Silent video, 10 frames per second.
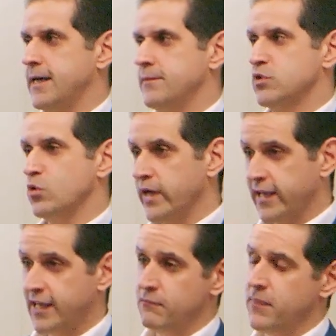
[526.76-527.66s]
So when I
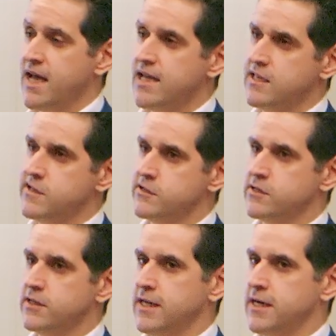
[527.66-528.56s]
came back
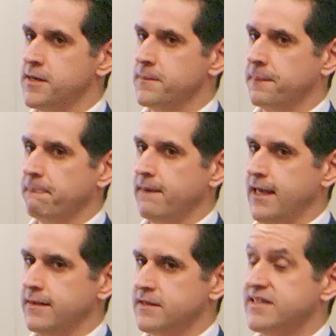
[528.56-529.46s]
here
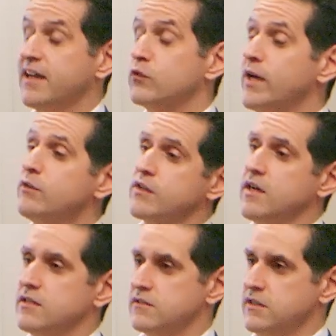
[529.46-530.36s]
and the second round of
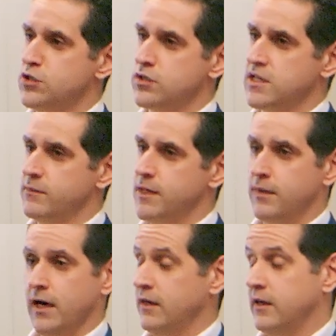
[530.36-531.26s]
consultations came up,
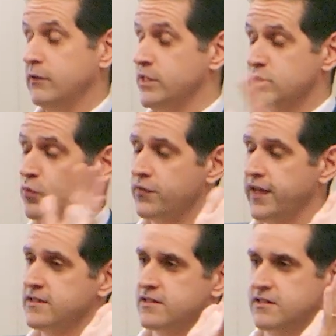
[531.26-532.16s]
I raised both
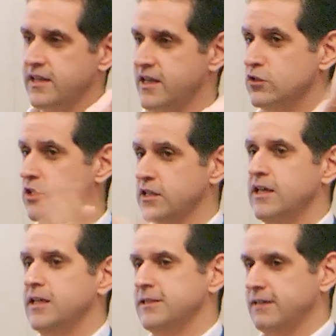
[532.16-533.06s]
hands to say, hey, look,
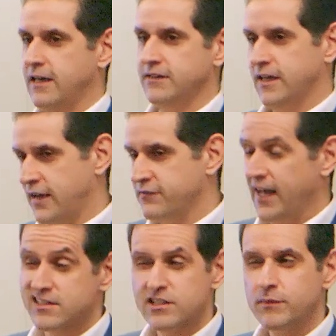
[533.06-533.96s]
I've
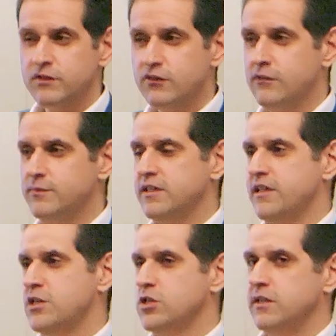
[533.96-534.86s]
had some involvement in
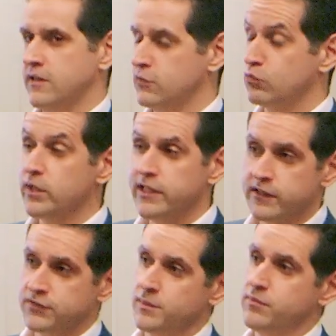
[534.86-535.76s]
Asia and I'd really
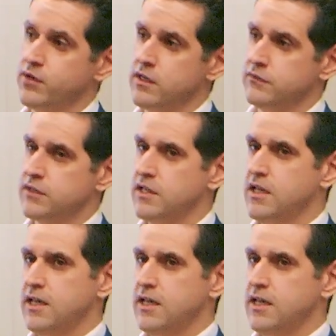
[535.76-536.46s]
love to be part of it.